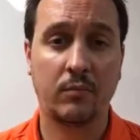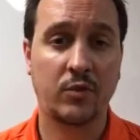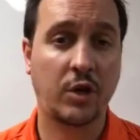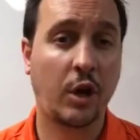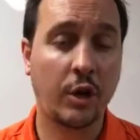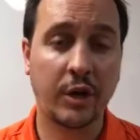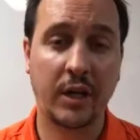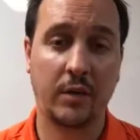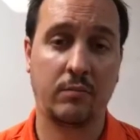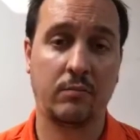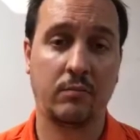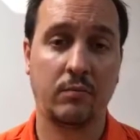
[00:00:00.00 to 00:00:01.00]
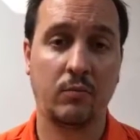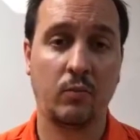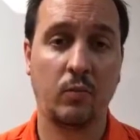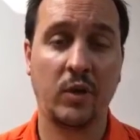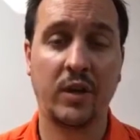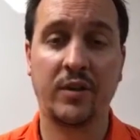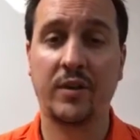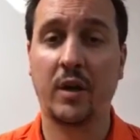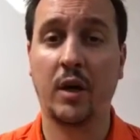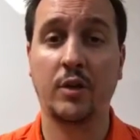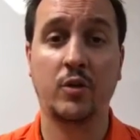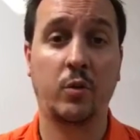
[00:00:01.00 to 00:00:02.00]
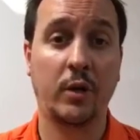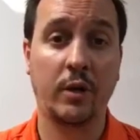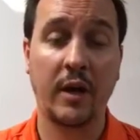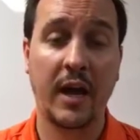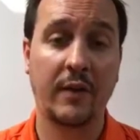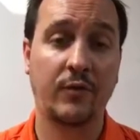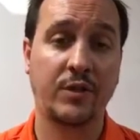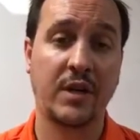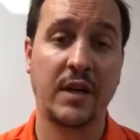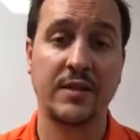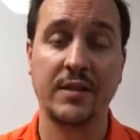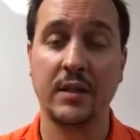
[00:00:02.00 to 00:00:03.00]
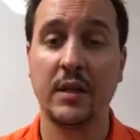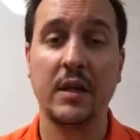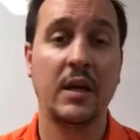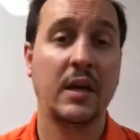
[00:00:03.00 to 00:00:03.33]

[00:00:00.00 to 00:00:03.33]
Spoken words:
target with Twitter advertising,